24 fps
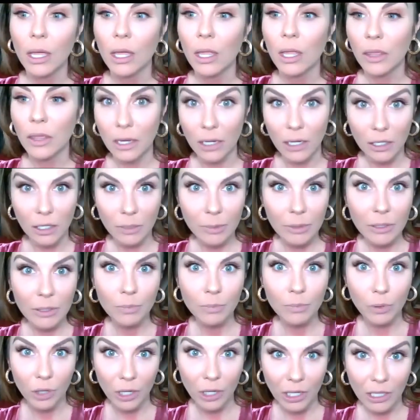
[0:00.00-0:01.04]
they need to be
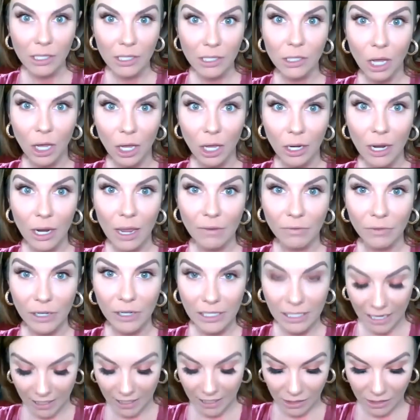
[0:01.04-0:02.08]
putting this on every
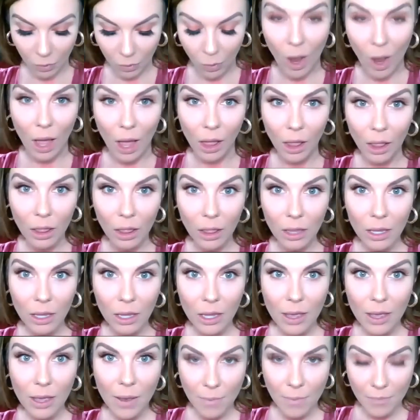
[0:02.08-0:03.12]
day as well,
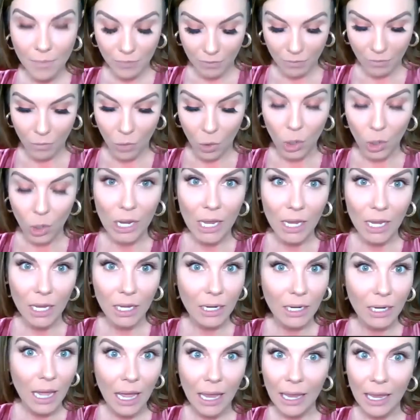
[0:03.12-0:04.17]
morning
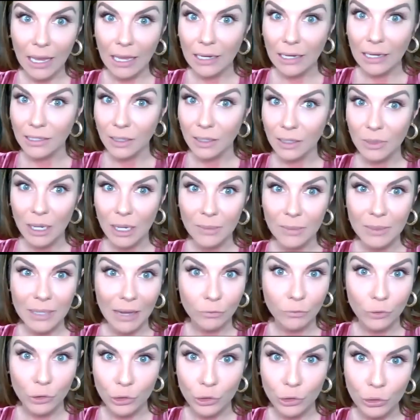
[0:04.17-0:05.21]
and night, and sometimes
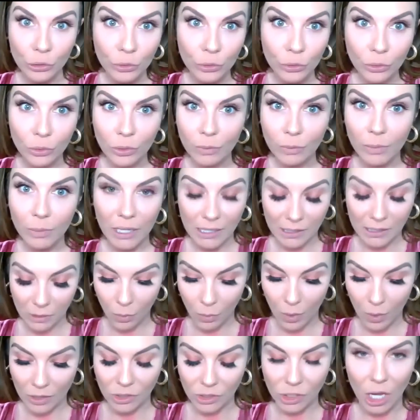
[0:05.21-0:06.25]
afternoon, because it
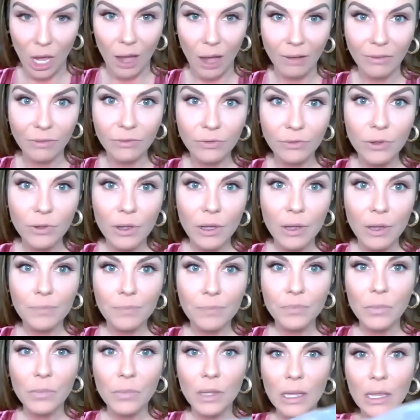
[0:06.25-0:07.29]
wears off.
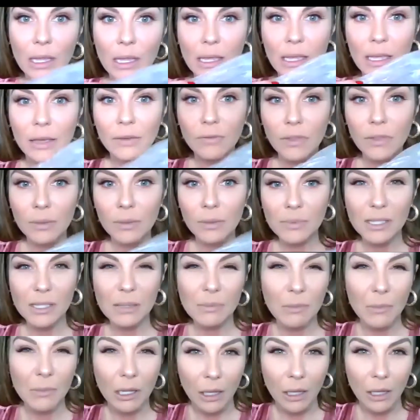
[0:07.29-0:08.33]
Give them
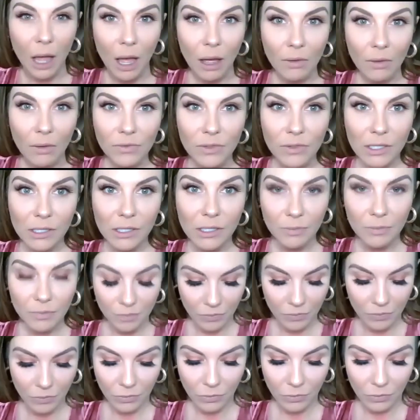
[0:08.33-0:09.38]
some gloves,
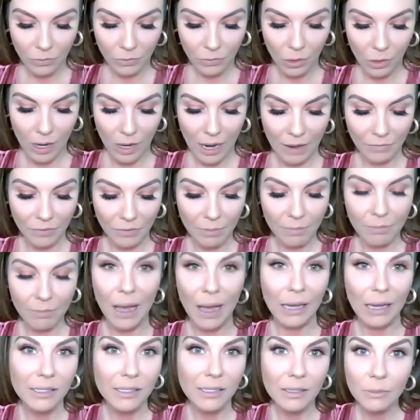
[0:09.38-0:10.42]
or have them
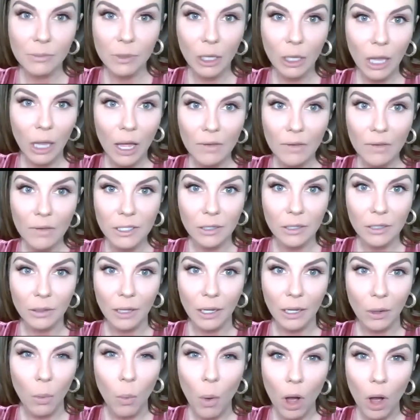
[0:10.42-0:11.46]
buy some gloves at
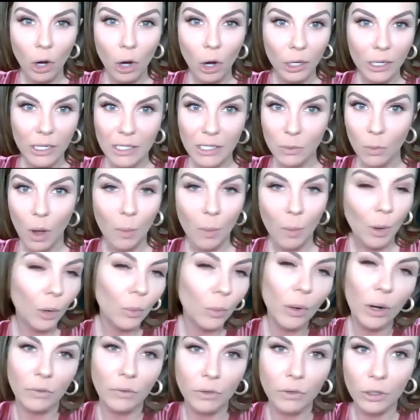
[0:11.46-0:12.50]
like Walgreens, Walmart,
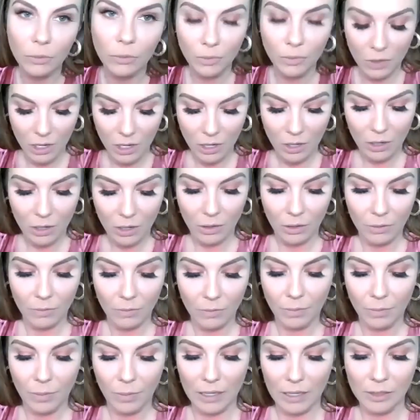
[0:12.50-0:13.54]
wherever.
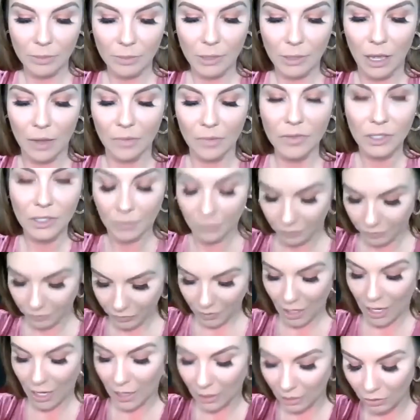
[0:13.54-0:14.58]
Buy some gloves,
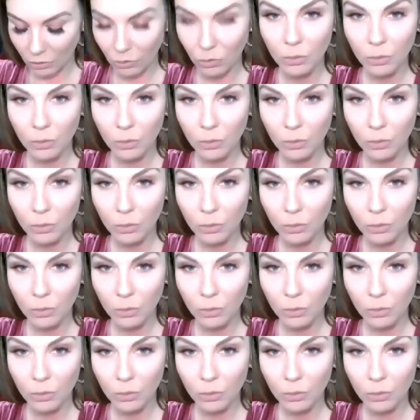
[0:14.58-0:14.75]
and